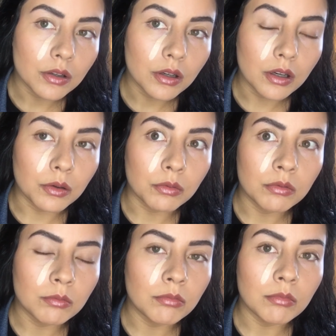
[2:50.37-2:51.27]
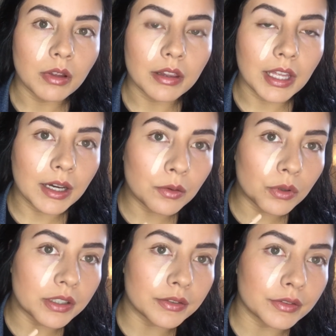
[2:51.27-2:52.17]
Oh, that
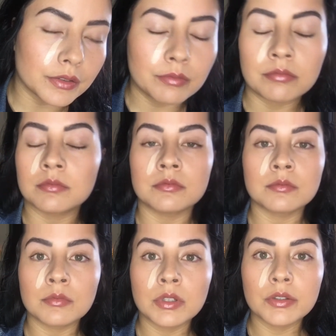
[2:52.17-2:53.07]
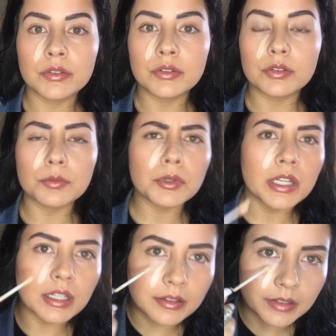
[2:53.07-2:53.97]
was super
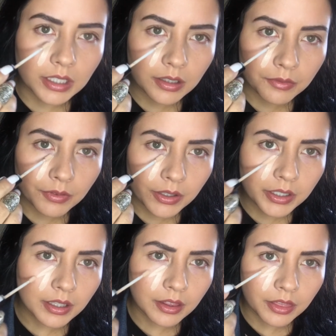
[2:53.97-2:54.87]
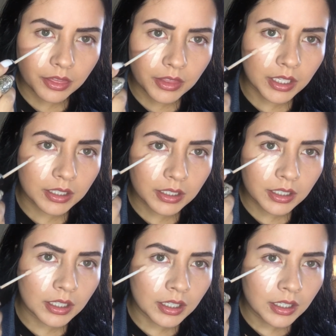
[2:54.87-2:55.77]
easy, very thin
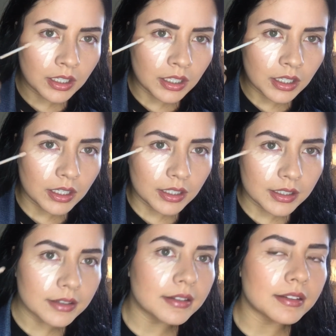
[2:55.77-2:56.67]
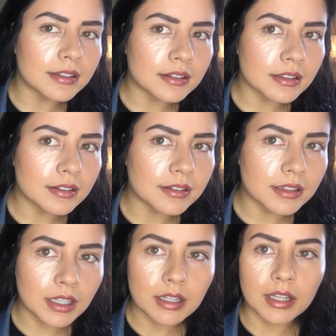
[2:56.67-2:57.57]
in
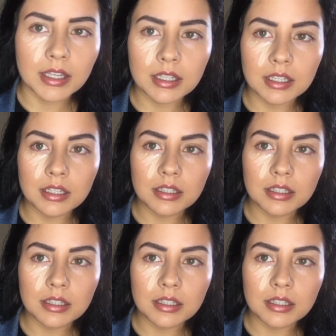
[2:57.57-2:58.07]
consistency, like,